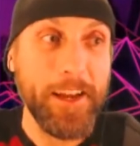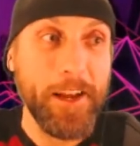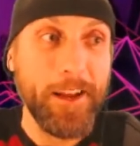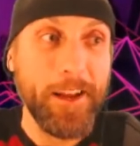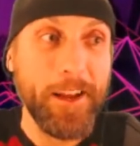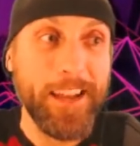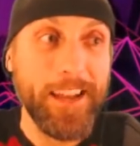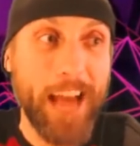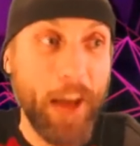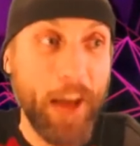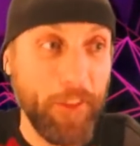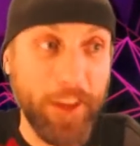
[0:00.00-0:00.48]

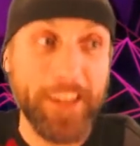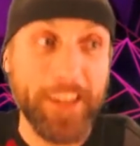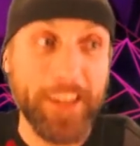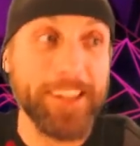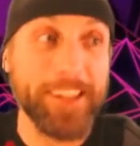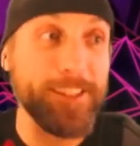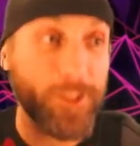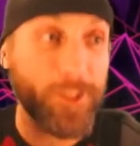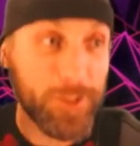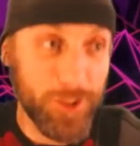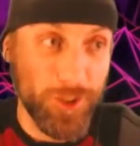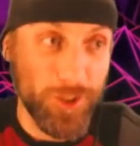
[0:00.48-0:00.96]
now they
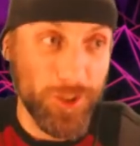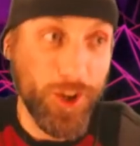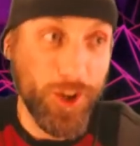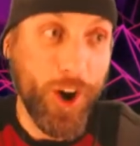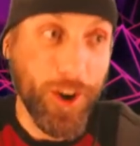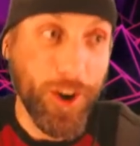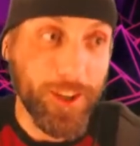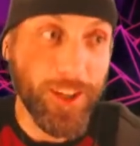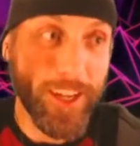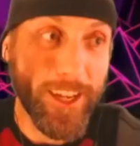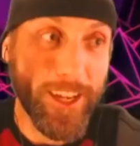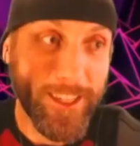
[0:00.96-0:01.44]
can
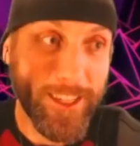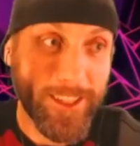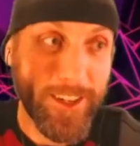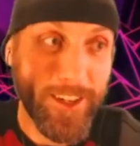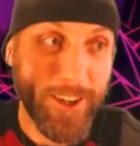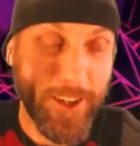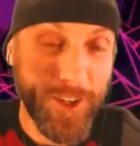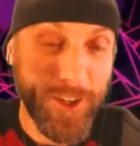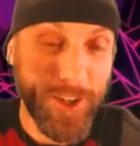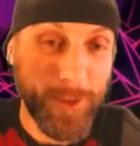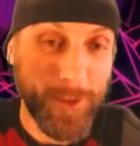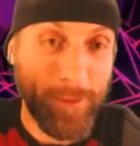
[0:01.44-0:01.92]
talk like they're
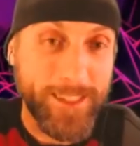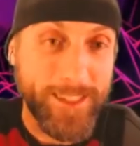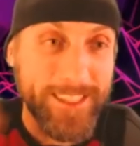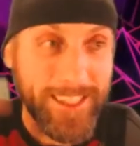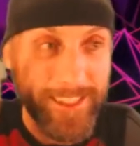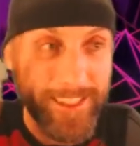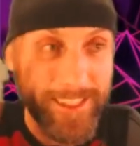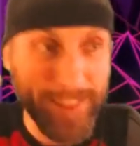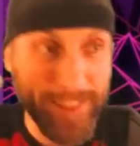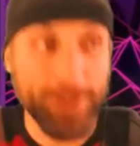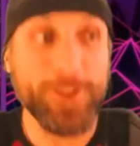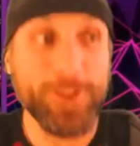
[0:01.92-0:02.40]
humans
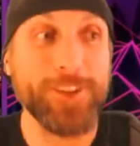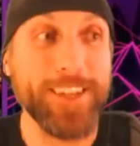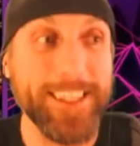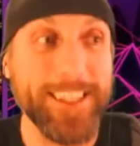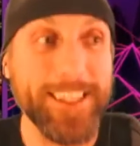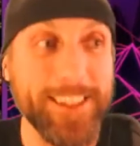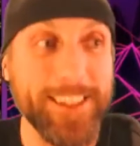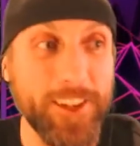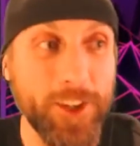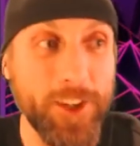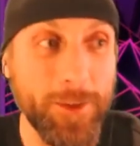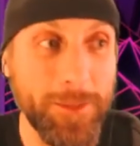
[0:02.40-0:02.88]
and they look like
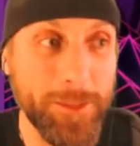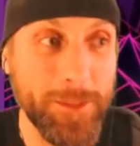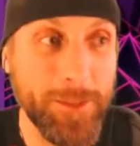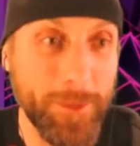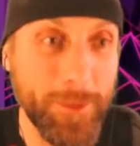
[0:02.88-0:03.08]
they're humans,